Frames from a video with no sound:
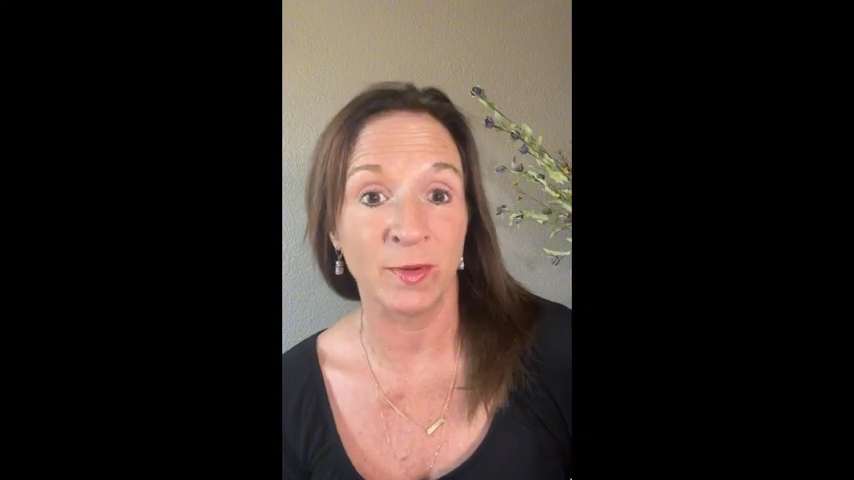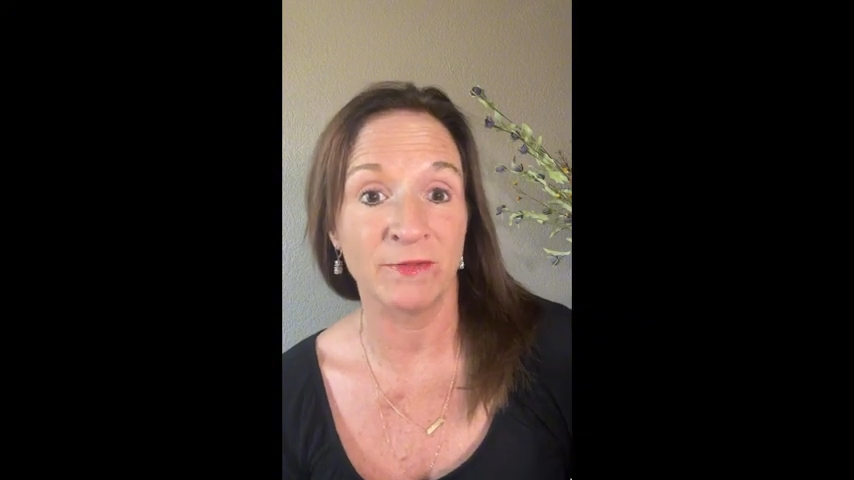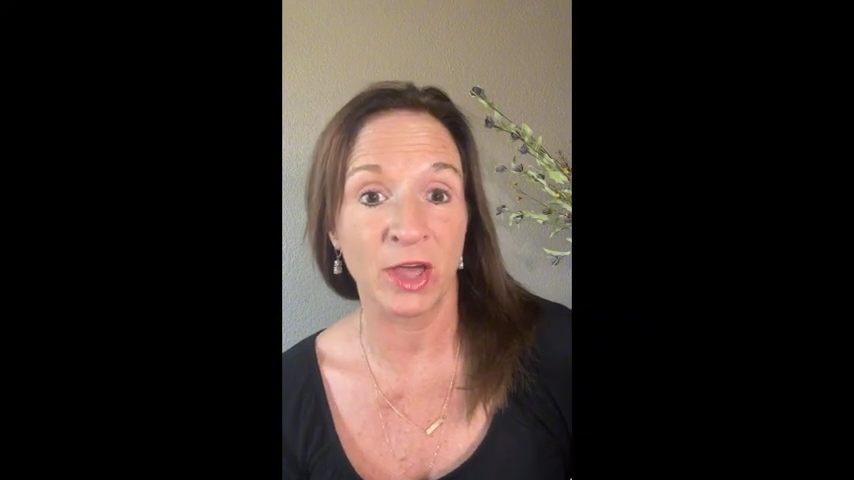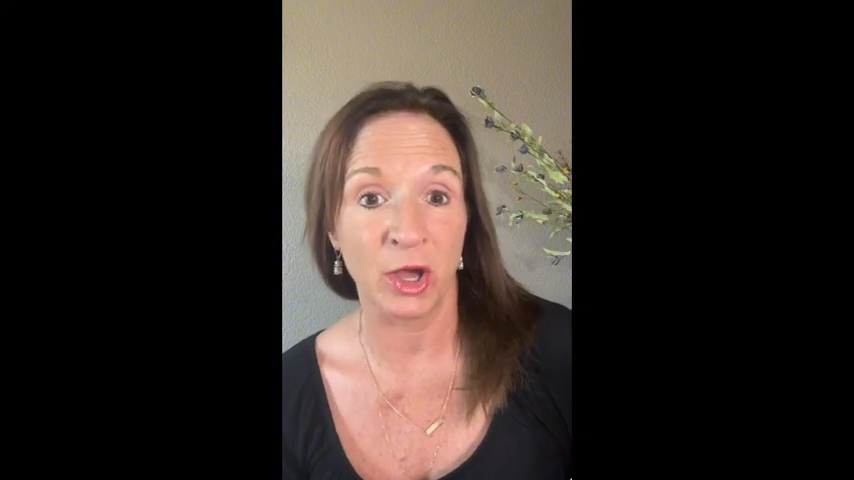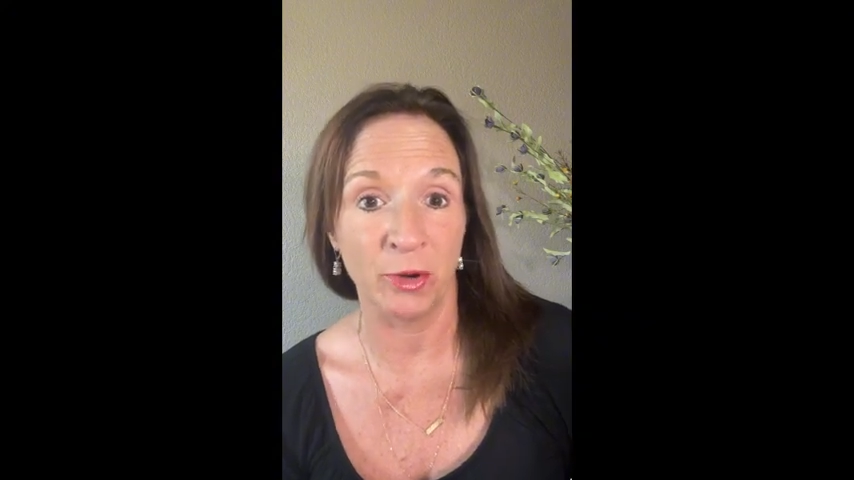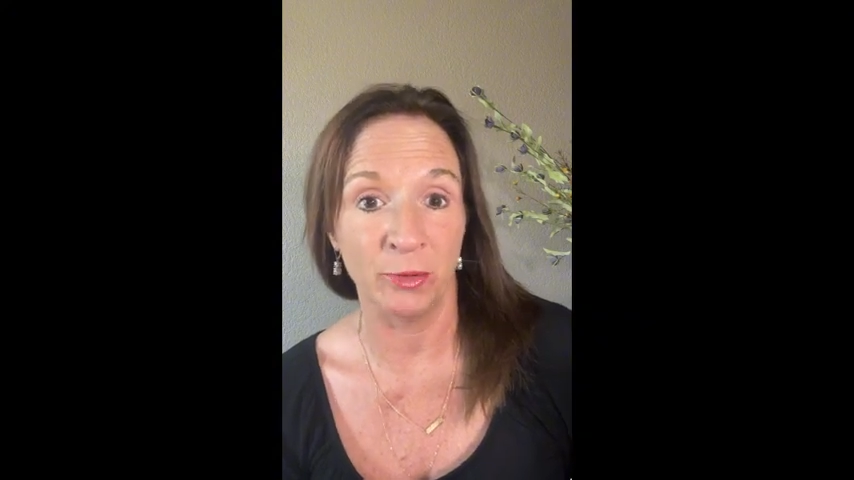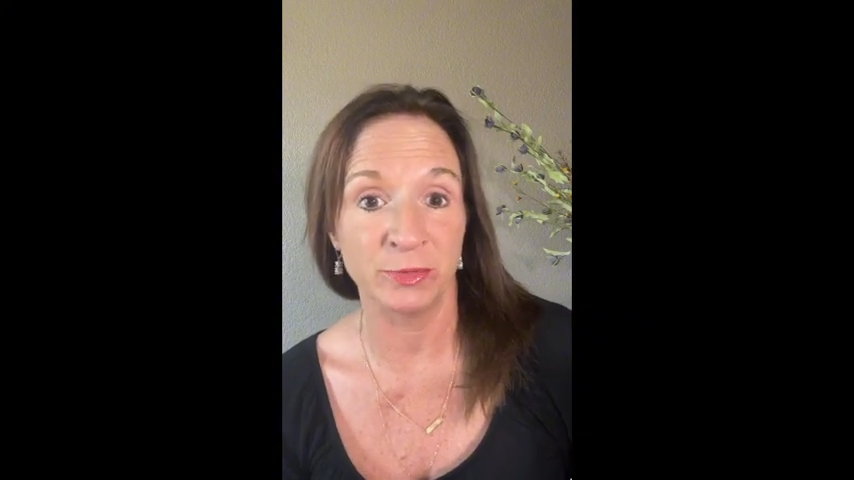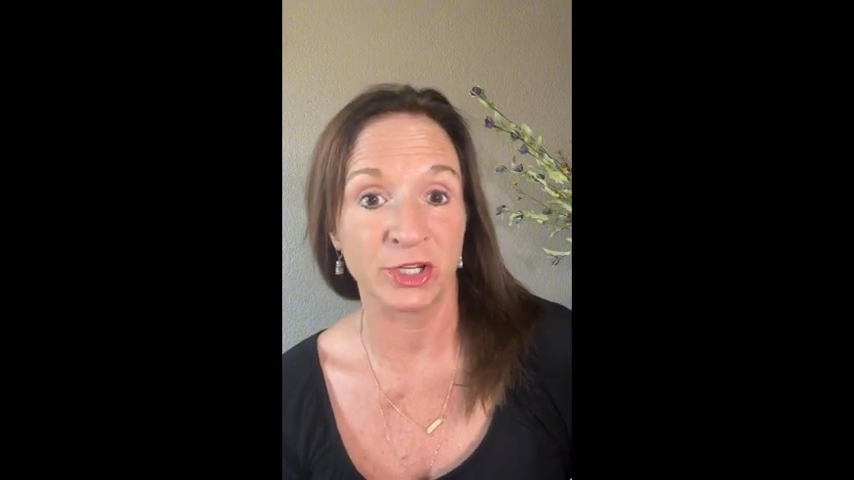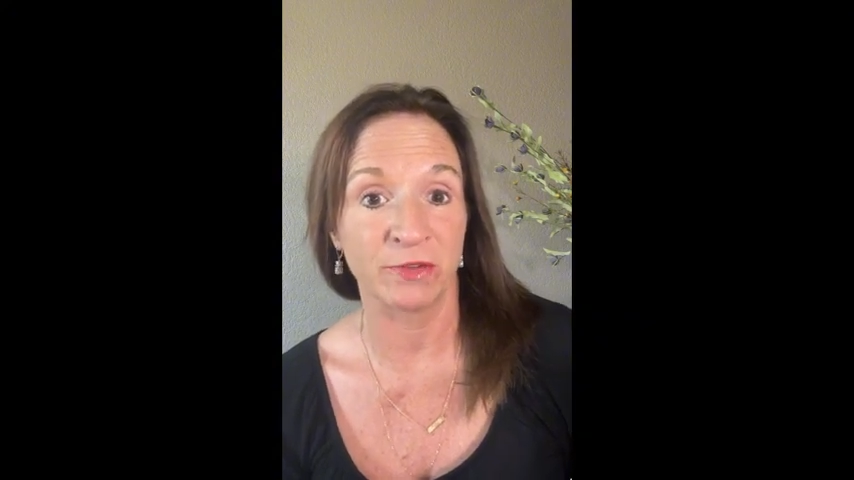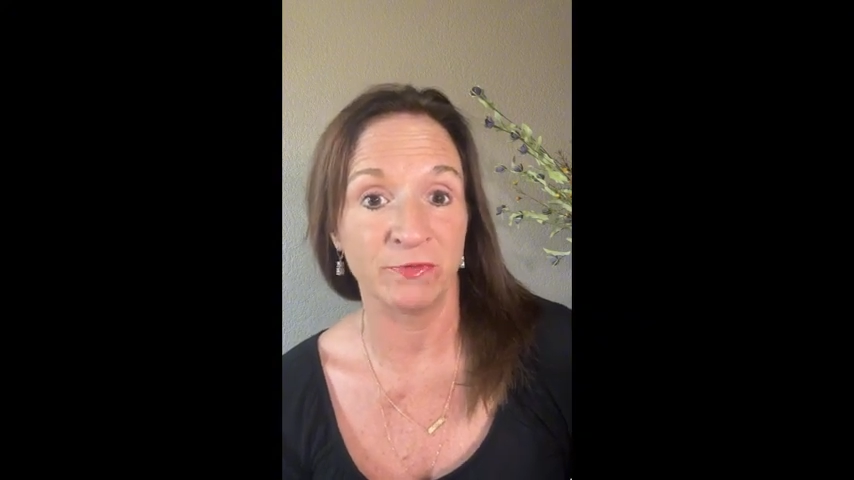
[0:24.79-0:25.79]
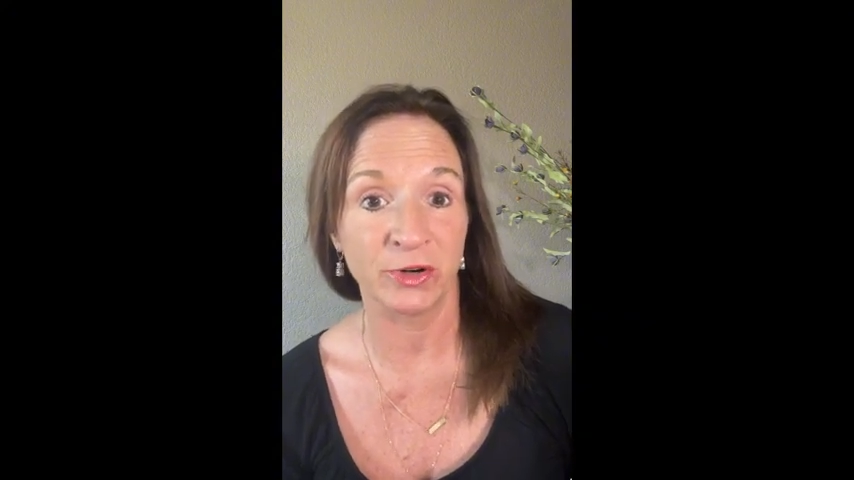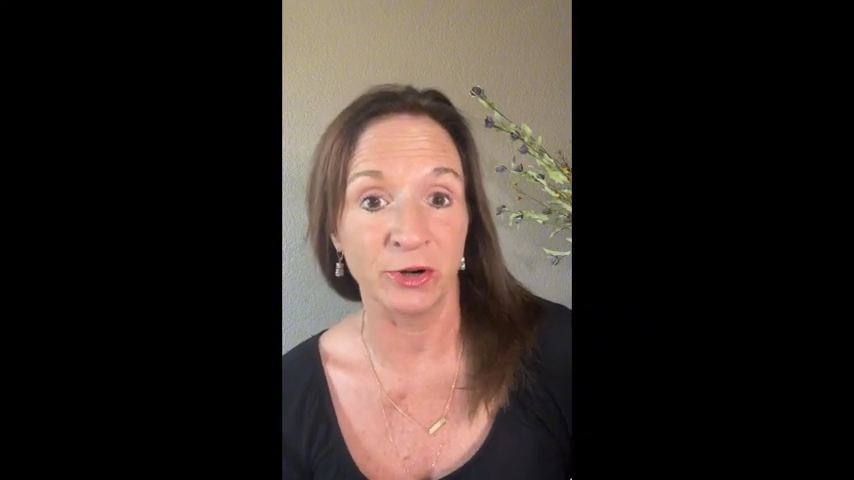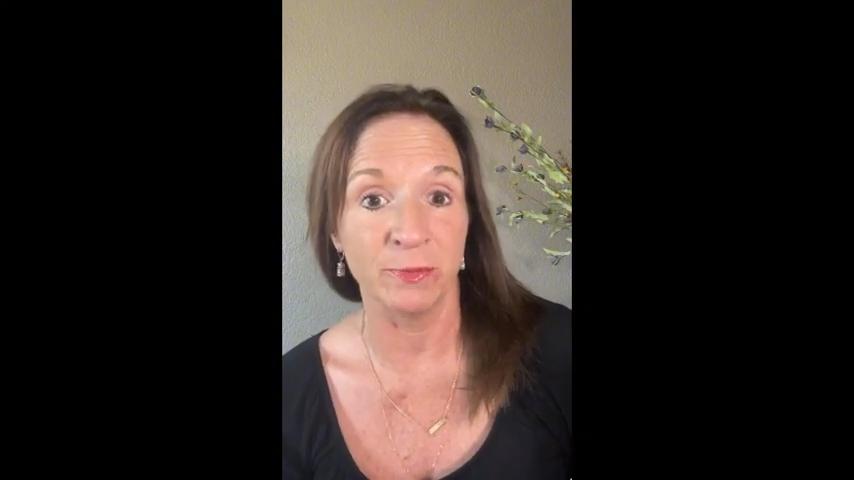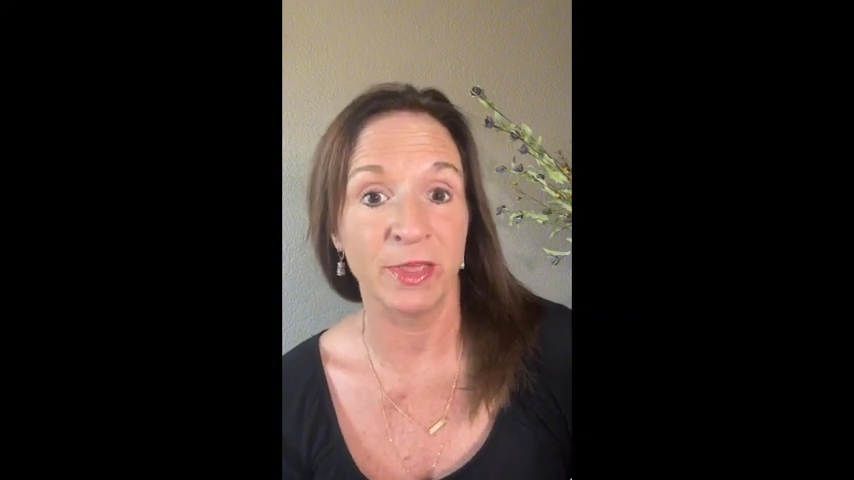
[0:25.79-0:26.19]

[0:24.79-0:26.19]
of the home to confirm